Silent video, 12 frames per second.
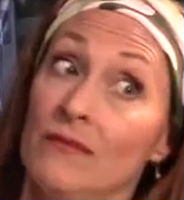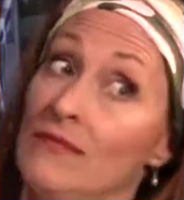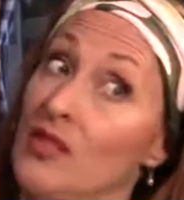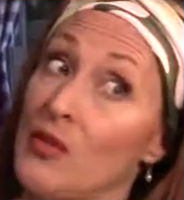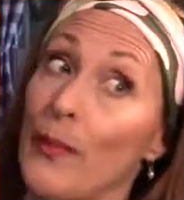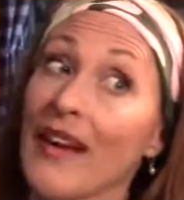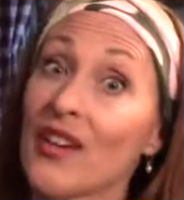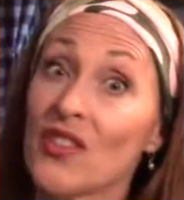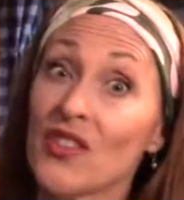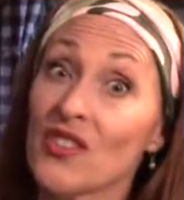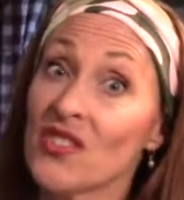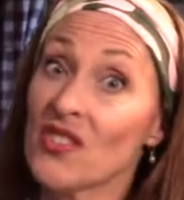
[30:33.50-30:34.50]

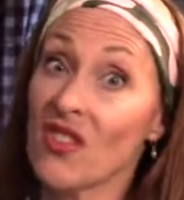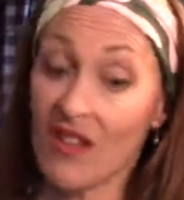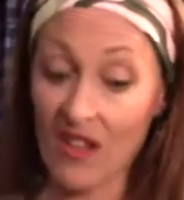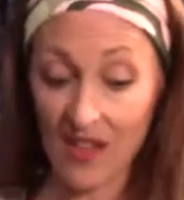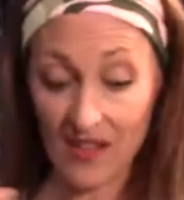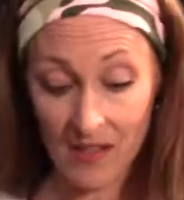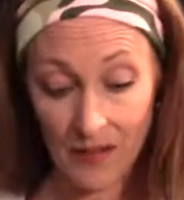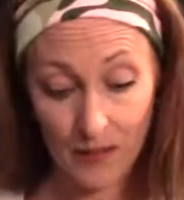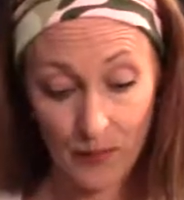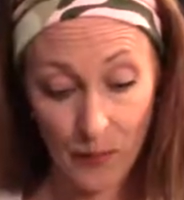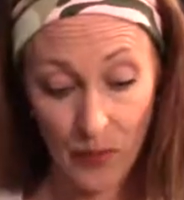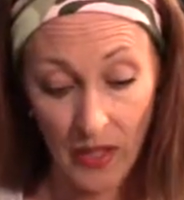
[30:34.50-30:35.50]
Spiders, all kinds
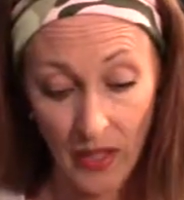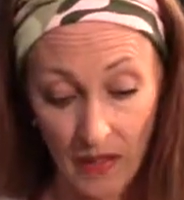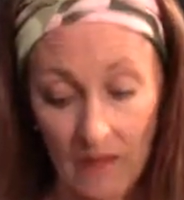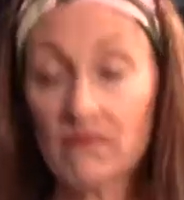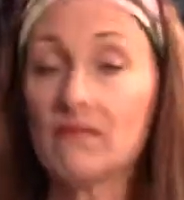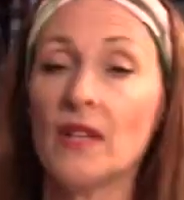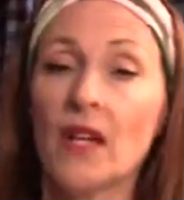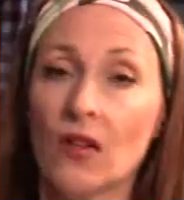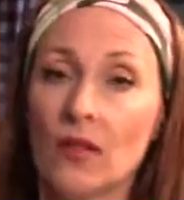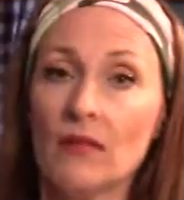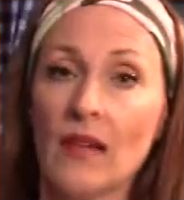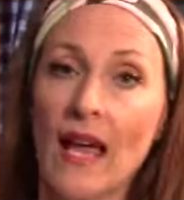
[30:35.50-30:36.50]
of pretty,
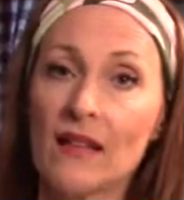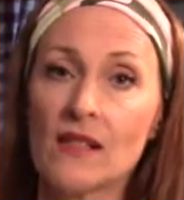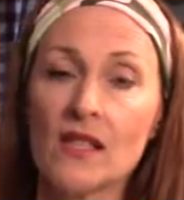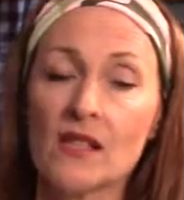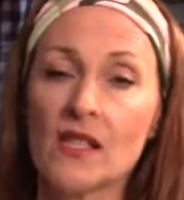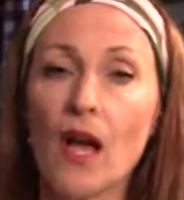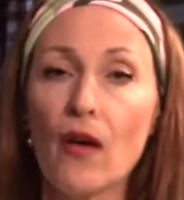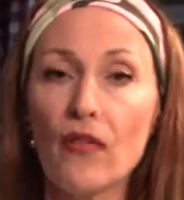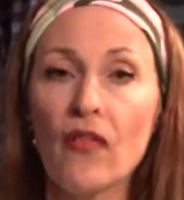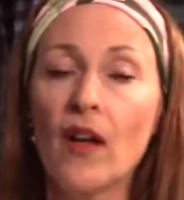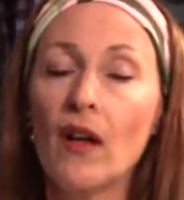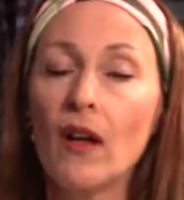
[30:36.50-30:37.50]
nasty
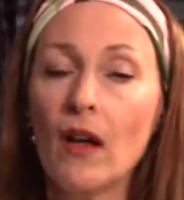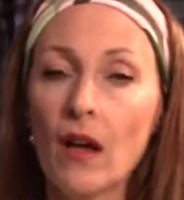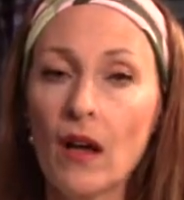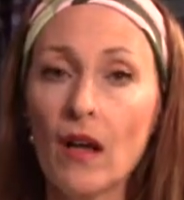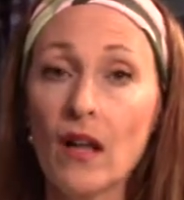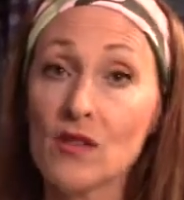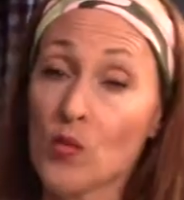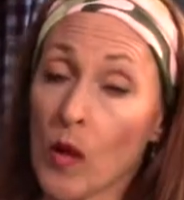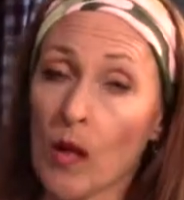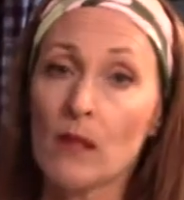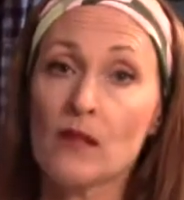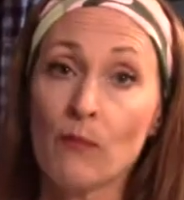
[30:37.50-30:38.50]
stuff, as
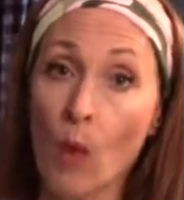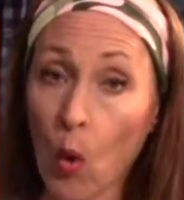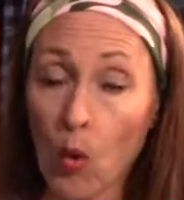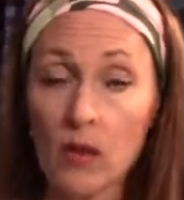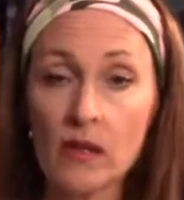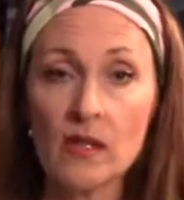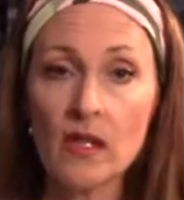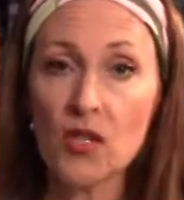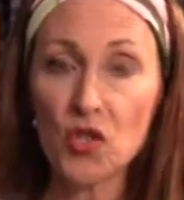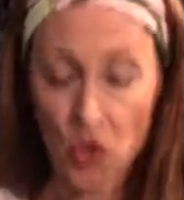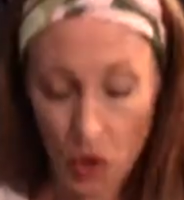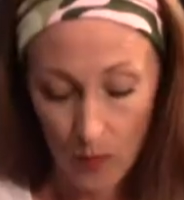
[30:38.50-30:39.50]
well as molds
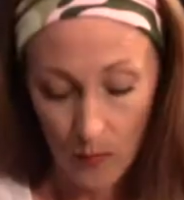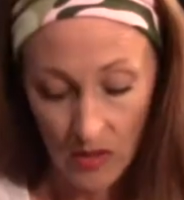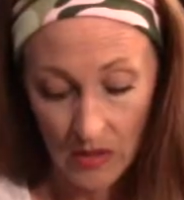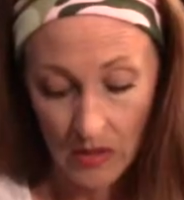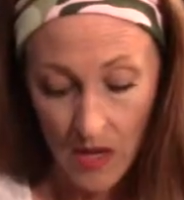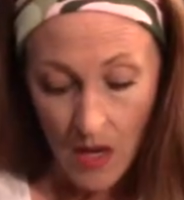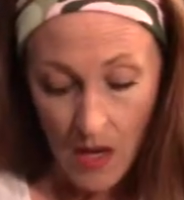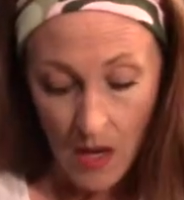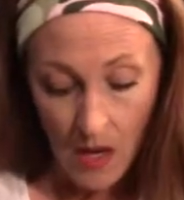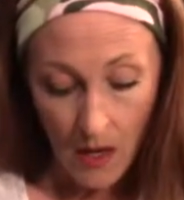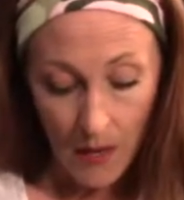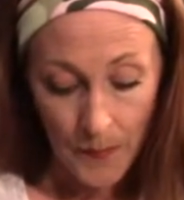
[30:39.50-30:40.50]
and germs,
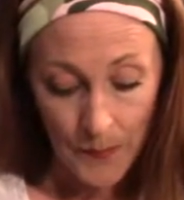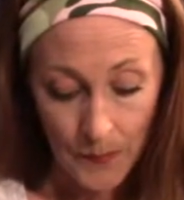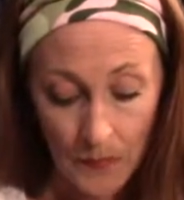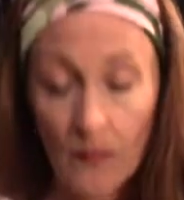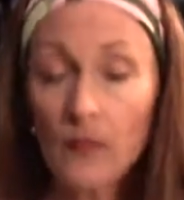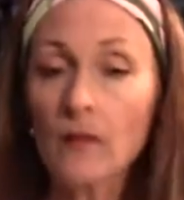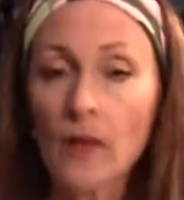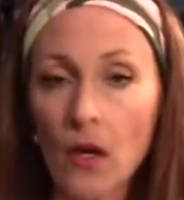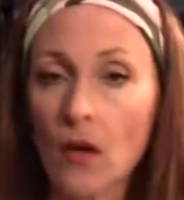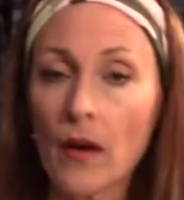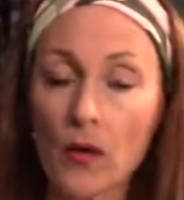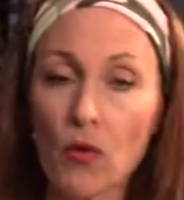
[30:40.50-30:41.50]
and
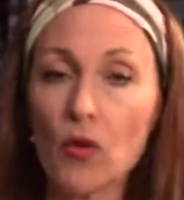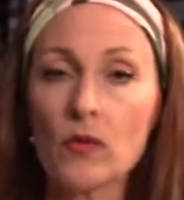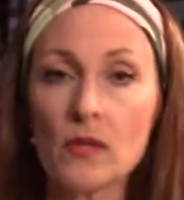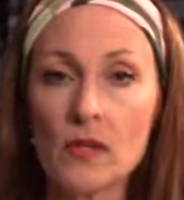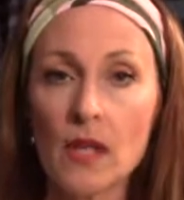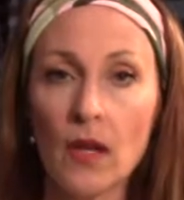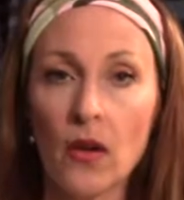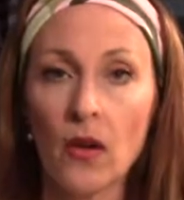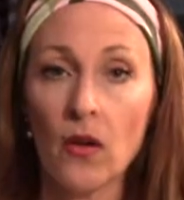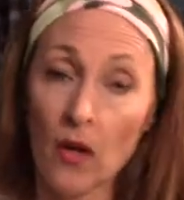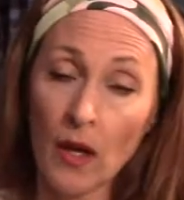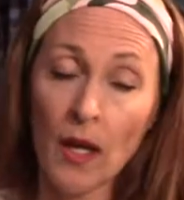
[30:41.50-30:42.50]
rodents that
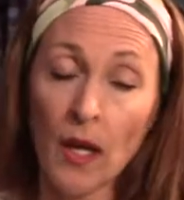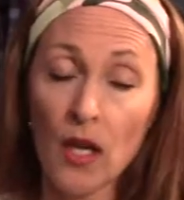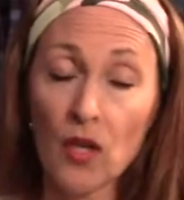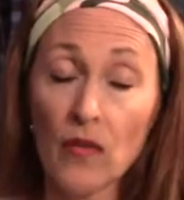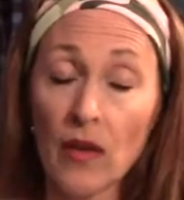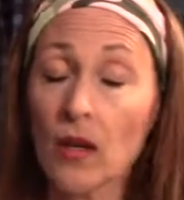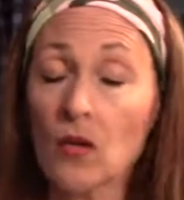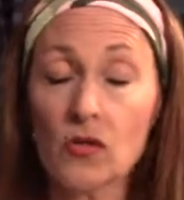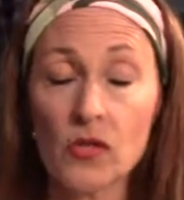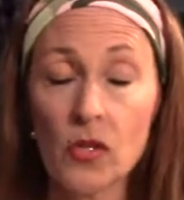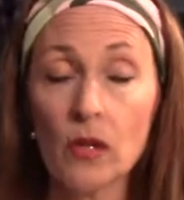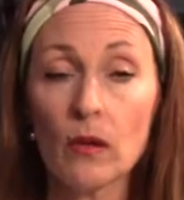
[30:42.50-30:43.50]
you're going to get in your
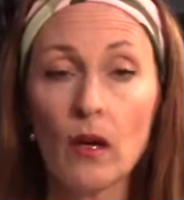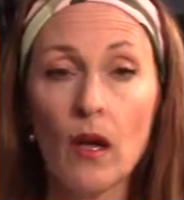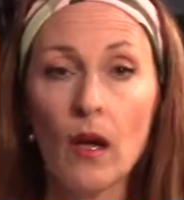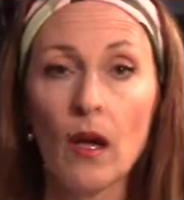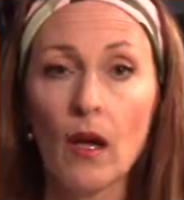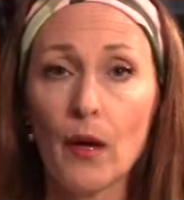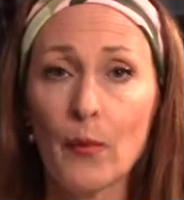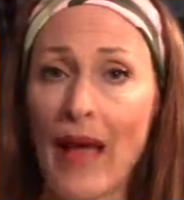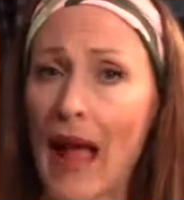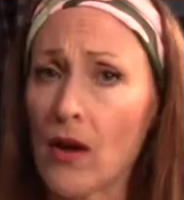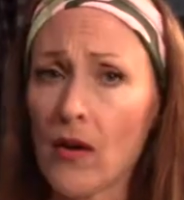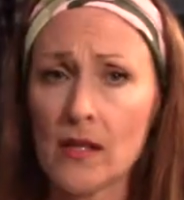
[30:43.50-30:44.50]
vehicles too.
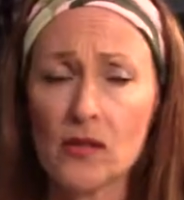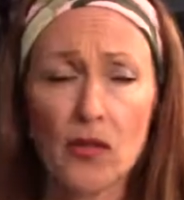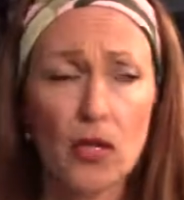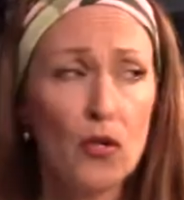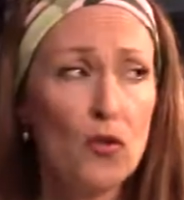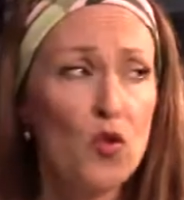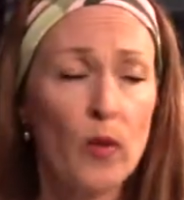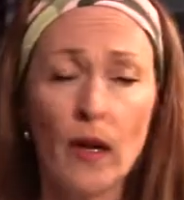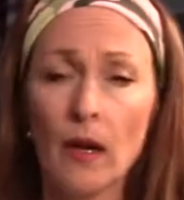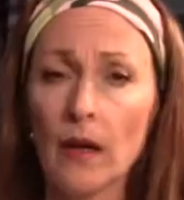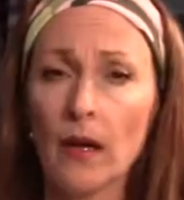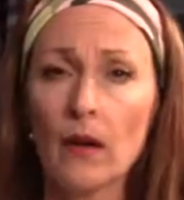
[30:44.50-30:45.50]
Pack rats are a huge one
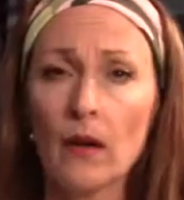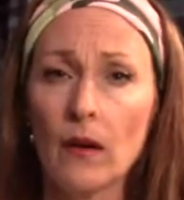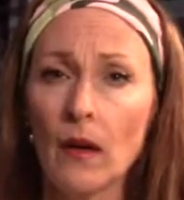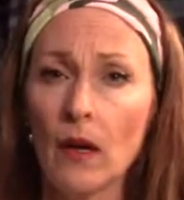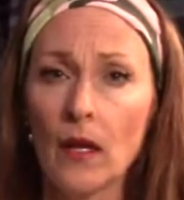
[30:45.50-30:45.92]
out here.